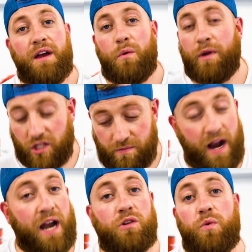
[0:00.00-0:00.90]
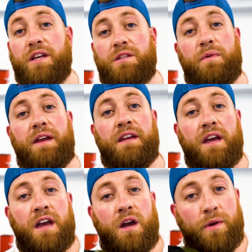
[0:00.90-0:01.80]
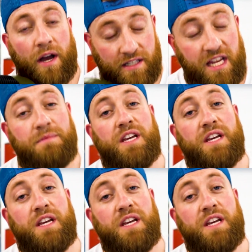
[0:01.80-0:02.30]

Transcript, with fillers: we got sparring twice a week, we got a team